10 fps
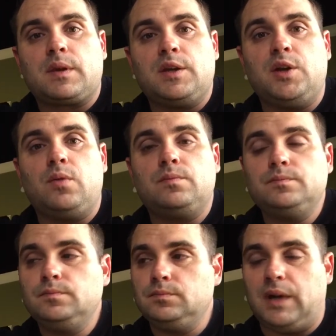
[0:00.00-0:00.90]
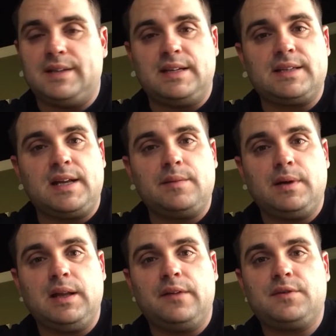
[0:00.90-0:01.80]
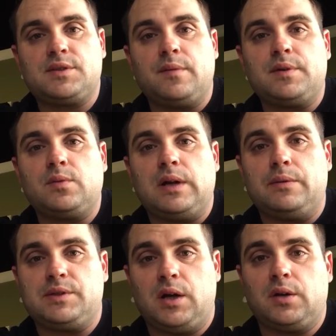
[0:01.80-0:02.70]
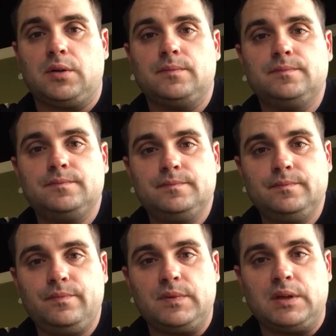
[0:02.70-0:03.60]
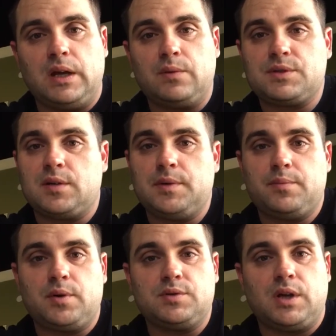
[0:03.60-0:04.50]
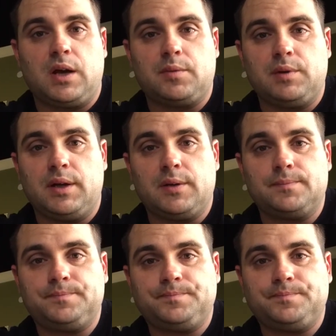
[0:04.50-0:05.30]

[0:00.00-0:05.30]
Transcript: You know, I dedicated my life to something when I was younger. I was going to be a pro soccer player.